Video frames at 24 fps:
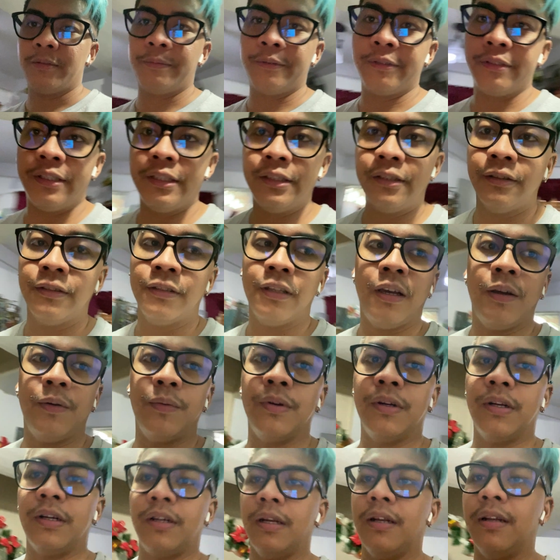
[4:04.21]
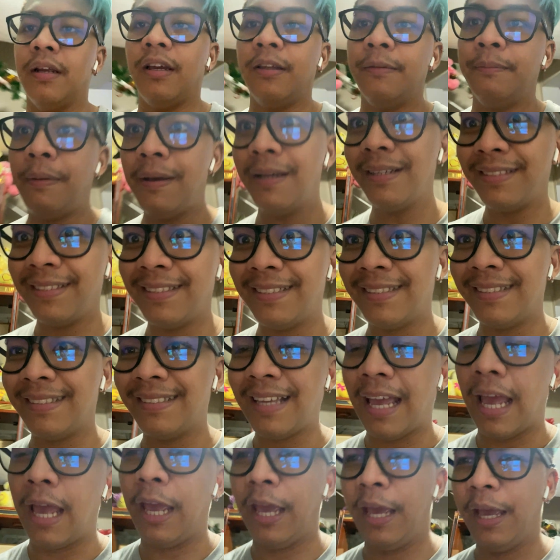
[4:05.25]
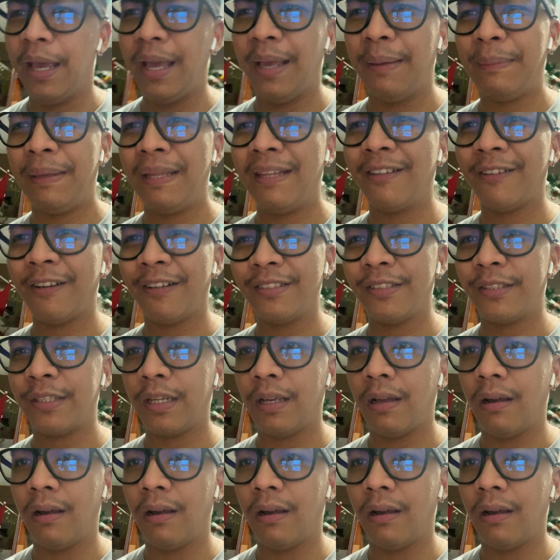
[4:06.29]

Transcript: Proceed in our unboxing. I mean grocery